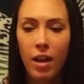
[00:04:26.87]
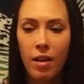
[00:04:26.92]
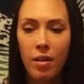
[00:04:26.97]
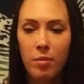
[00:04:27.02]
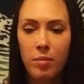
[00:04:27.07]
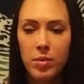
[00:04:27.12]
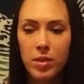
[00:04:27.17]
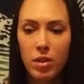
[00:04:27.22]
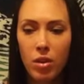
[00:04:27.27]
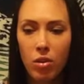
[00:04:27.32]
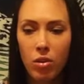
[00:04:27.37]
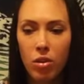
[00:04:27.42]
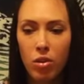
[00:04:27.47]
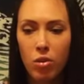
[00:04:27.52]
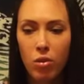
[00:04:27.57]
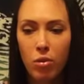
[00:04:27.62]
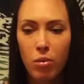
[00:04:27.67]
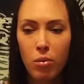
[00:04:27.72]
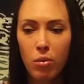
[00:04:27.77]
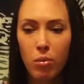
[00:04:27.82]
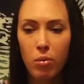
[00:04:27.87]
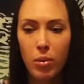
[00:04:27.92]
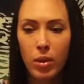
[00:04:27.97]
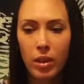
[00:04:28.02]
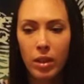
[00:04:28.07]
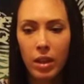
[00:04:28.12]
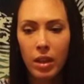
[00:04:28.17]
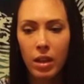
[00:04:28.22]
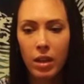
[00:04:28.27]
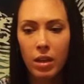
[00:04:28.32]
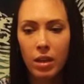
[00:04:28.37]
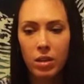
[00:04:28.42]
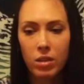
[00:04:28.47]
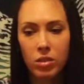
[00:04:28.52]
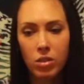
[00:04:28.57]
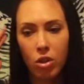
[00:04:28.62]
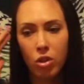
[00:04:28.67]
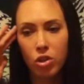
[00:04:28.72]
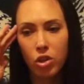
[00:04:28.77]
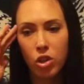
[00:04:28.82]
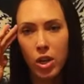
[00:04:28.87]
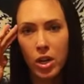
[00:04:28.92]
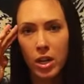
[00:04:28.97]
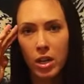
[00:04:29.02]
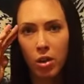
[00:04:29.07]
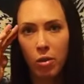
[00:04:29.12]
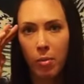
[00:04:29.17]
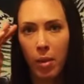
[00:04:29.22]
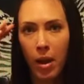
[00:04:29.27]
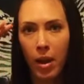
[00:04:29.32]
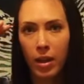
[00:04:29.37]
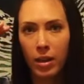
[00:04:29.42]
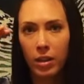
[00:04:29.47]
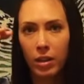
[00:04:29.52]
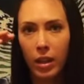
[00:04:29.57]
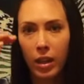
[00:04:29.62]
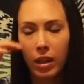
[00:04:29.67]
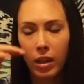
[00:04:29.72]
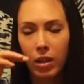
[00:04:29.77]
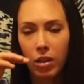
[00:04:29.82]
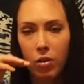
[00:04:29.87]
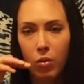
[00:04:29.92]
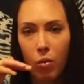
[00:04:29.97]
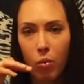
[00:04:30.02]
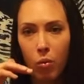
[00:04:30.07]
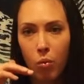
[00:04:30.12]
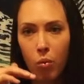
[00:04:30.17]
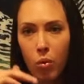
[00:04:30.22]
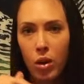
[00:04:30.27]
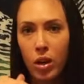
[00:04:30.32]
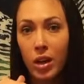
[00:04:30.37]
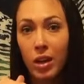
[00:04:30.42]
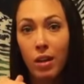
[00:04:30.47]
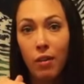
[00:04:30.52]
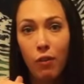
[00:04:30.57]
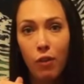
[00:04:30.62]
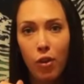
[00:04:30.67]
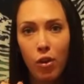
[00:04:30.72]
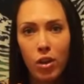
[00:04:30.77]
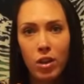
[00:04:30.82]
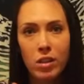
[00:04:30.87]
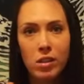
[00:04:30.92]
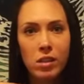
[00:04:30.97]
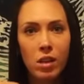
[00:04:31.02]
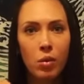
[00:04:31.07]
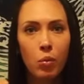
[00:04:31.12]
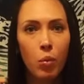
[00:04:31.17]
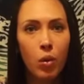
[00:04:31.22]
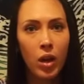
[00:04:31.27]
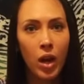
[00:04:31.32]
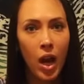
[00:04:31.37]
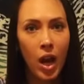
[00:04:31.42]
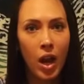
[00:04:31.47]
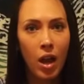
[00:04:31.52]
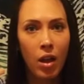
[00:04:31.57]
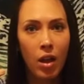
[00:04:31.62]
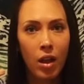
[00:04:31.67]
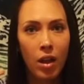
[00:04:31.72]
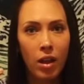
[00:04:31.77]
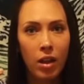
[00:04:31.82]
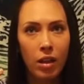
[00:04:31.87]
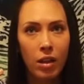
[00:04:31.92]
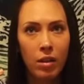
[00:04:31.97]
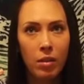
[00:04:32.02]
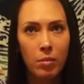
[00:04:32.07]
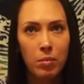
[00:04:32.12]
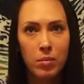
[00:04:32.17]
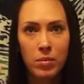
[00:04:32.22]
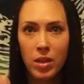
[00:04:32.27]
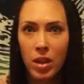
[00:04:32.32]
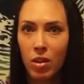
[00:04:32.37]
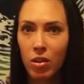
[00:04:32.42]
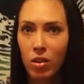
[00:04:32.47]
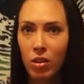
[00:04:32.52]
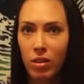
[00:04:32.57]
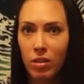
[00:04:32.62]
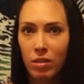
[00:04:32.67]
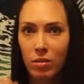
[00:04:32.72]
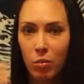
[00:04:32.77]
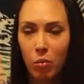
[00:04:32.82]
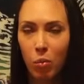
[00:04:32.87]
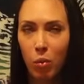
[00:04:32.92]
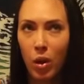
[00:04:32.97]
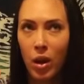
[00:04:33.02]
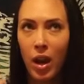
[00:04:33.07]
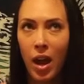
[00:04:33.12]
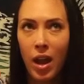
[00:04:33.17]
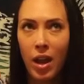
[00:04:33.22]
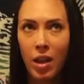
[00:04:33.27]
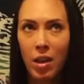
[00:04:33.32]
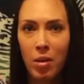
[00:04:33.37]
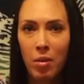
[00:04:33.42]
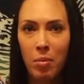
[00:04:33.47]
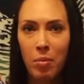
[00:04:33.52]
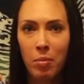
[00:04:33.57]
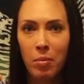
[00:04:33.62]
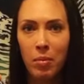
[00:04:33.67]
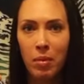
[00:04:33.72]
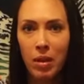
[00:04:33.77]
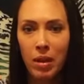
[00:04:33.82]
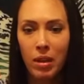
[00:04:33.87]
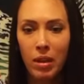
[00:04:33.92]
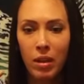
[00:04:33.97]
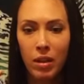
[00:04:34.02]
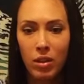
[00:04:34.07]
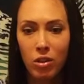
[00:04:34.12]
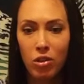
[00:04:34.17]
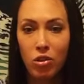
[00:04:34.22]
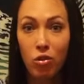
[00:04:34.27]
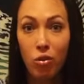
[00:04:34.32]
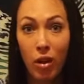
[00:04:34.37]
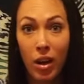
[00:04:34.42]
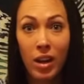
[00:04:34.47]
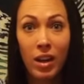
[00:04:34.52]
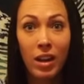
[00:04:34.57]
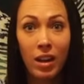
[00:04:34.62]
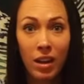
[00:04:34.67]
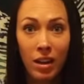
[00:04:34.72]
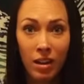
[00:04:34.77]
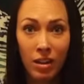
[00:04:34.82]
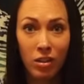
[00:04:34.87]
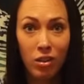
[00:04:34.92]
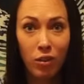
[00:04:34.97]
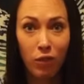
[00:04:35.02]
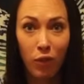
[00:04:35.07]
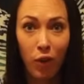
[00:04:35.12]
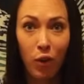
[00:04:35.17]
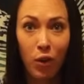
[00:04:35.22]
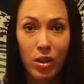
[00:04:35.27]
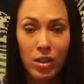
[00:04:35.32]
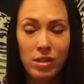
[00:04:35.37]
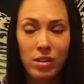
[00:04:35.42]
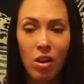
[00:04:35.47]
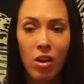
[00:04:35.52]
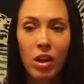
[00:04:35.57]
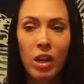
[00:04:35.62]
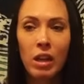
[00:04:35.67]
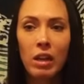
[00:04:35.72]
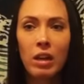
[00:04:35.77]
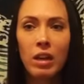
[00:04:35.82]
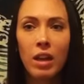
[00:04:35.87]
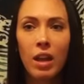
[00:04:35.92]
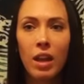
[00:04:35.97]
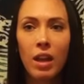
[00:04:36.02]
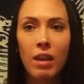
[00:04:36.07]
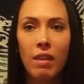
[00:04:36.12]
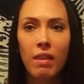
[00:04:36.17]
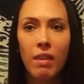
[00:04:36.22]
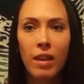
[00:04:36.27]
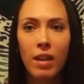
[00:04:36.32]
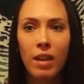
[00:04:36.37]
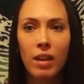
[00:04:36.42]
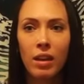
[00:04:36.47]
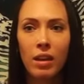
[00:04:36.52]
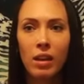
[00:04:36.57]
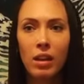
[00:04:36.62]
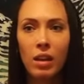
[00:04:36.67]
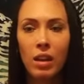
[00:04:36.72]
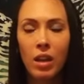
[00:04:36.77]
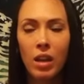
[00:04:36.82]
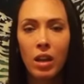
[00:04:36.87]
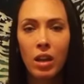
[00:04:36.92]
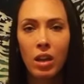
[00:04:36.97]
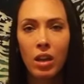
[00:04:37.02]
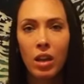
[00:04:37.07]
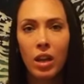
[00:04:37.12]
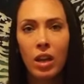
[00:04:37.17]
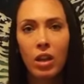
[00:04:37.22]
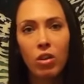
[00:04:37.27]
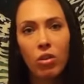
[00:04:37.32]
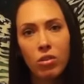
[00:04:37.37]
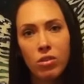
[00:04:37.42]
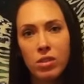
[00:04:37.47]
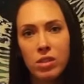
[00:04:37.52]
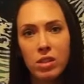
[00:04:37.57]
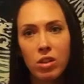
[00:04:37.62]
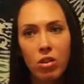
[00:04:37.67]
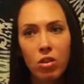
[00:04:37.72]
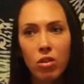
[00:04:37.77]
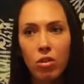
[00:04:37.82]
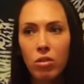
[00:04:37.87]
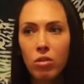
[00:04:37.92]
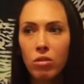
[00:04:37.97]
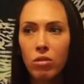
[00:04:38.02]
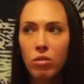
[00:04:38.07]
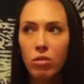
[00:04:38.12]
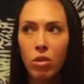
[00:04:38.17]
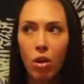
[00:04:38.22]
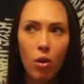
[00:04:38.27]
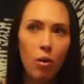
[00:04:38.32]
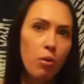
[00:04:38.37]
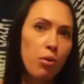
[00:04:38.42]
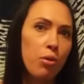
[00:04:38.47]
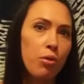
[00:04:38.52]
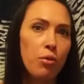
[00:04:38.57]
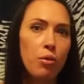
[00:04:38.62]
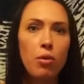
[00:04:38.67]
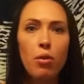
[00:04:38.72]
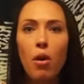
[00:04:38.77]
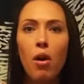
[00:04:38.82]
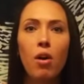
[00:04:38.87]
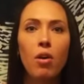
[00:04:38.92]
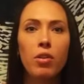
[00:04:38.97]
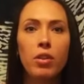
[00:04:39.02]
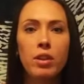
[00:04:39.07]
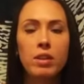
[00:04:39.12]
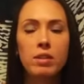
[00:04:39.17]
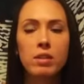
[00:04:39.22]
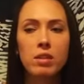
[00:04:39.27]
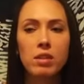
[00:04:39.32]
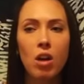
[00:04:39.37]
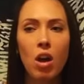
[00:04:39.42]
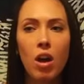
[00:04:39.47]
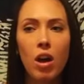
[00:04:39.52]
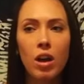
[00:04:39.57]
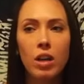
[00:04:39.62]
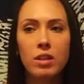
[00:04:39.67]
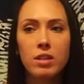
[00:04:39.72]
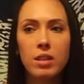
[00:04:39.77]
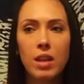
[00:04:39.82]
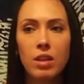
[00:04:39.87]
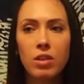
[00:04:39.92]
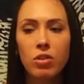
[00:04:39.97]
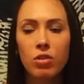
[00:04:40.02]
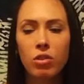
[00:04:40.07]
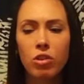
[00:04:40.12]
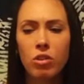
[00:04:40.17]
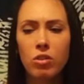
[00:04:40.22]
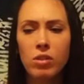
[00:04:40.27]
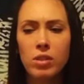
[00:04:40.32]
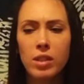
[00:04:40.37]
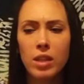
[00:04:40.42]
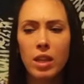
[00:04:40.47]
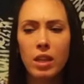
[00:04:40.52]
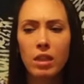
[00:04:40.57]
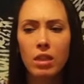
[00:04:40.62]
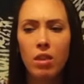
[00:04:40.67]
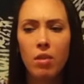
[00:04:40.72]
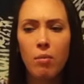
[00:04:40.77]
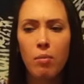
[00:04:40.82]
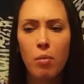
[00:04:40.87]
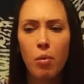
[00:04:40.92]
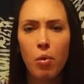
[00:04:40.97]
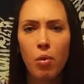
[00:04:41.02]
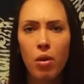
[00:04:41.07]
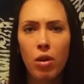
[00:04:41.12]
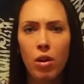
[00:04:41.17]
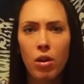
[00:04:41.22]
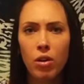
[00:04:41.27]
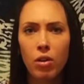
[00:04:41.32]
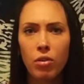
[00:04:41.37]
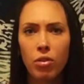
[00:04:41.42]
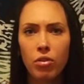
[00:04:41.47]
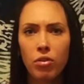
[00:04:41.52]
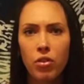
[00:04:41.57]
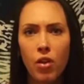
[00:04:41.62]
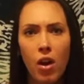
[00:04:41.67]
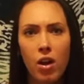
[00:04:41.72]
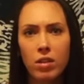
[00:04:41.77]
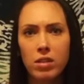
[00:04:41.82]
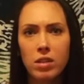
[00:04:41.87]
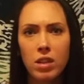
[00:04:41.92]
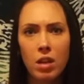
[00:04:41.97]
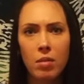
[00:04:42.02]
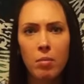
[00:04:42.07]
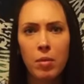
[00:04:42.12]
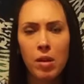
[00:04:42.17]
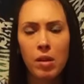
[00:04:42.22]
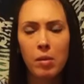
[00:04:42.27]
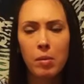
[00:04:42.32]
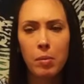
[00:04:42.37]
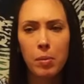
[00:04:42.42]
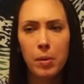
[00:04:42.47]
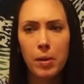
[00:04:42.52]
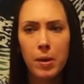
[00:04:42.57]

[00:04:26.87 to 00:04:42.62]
So you really start training your mind, like, we're going to focus on what I am training to focus on. And then it'll still go through all these thoughts, and you'll notice like the more thoughts come up,